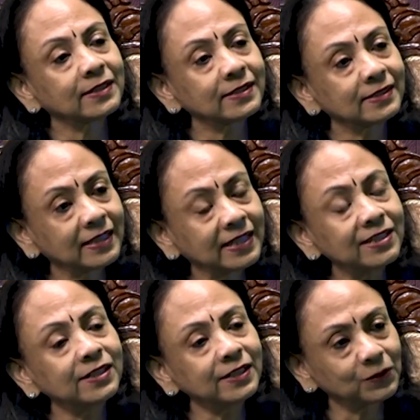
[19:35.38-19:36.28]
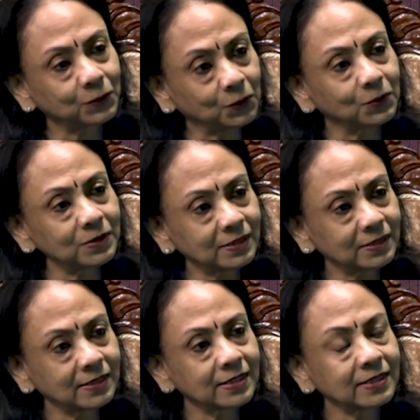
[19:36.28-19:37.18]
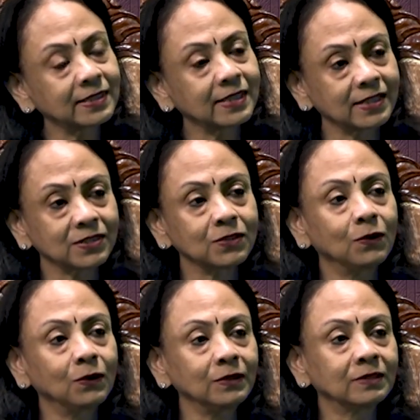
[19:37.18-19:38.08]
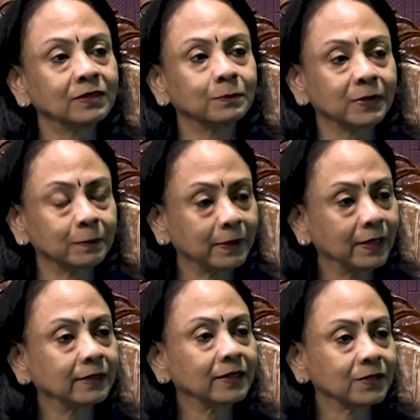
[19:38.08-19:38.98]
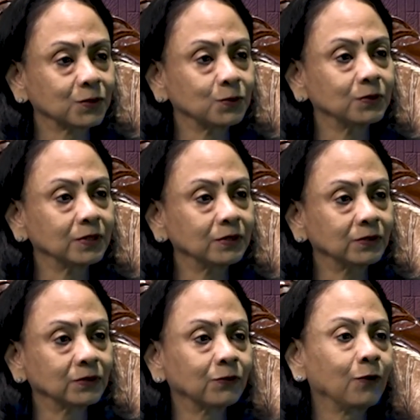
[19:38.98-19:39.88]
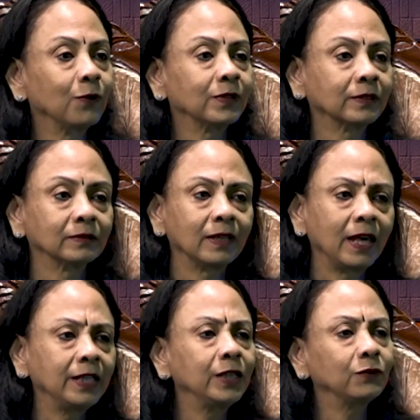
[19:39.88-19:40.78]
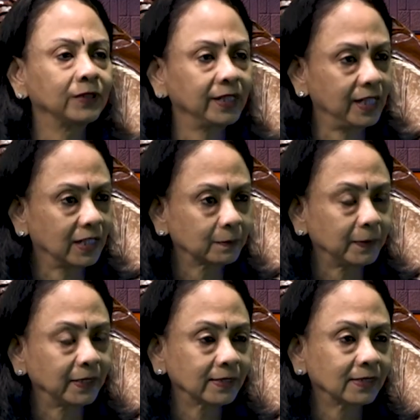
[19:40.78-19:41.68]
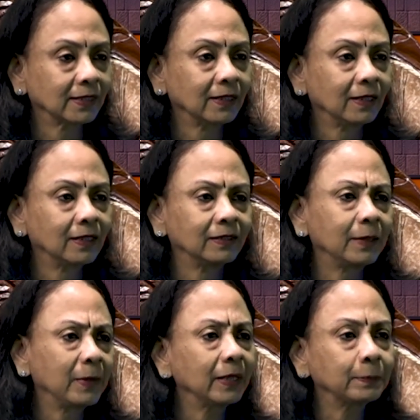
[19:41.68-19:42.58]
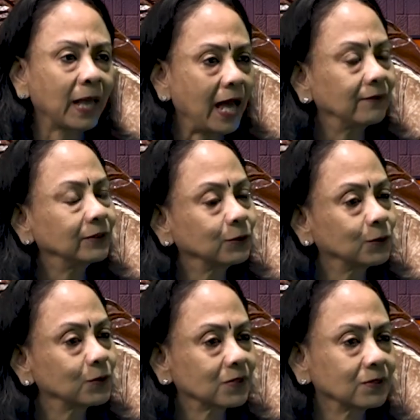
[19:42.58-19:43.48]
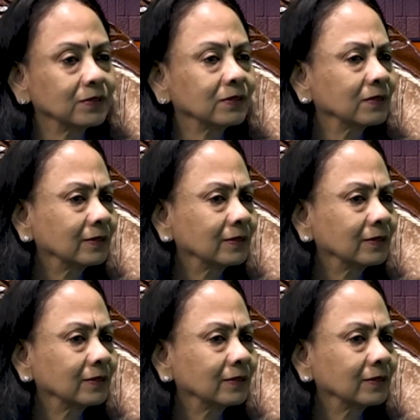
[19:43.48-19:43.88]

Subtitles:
is, the engineering course does not prepare a student for any of the ERPs. They may have a course on